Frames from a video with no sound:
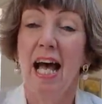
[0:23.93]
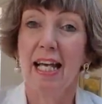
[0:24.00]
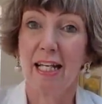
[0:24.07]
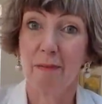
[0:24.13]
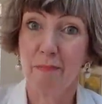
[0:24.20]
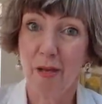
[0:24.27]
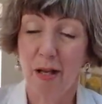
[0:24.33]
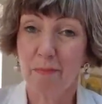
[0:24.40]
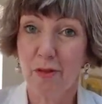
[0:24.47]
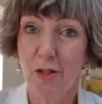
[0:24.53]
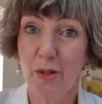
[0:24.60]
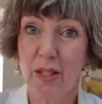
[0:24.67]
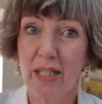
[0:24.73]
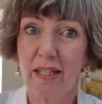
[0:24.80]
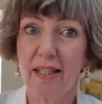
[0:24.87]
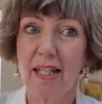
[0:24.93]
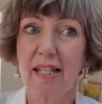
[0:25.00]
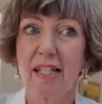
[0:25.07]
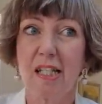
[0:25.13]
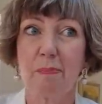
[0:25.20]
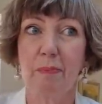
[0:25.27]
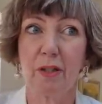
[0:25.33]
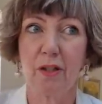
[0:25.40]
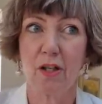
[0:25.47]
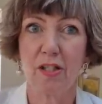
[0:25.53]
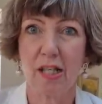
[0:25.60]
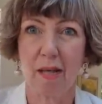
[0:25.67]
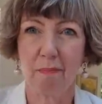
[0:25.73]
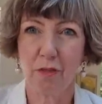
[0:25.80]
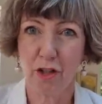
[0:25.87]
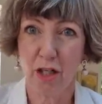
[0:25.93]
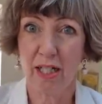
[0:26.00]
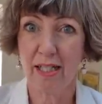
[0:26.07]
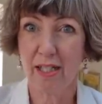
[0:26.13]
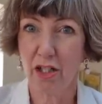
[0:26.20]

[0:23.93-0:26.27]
And I'm doing this because I'm trying